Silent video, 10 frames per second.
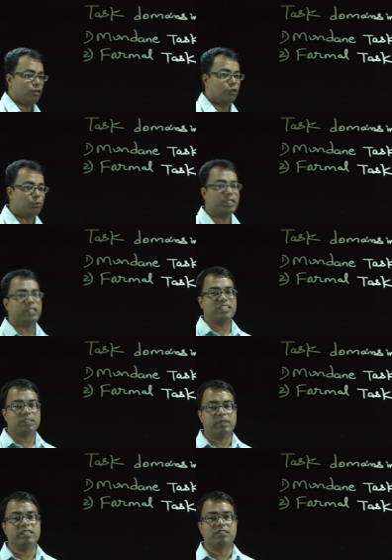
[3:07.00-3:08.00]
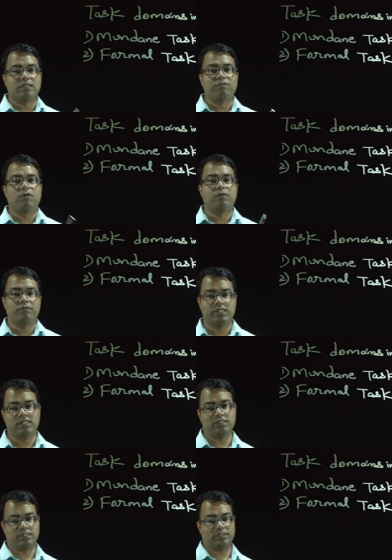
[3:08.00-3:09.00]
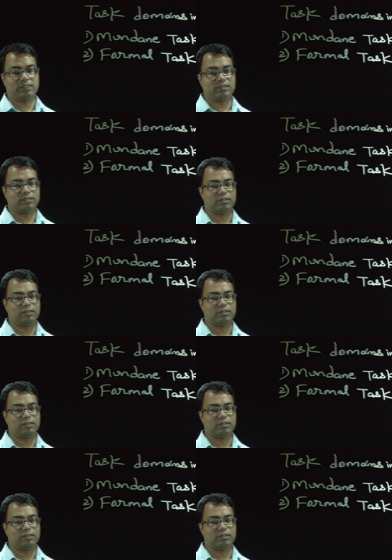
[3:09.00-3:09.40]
to be displaying some form of intelligence.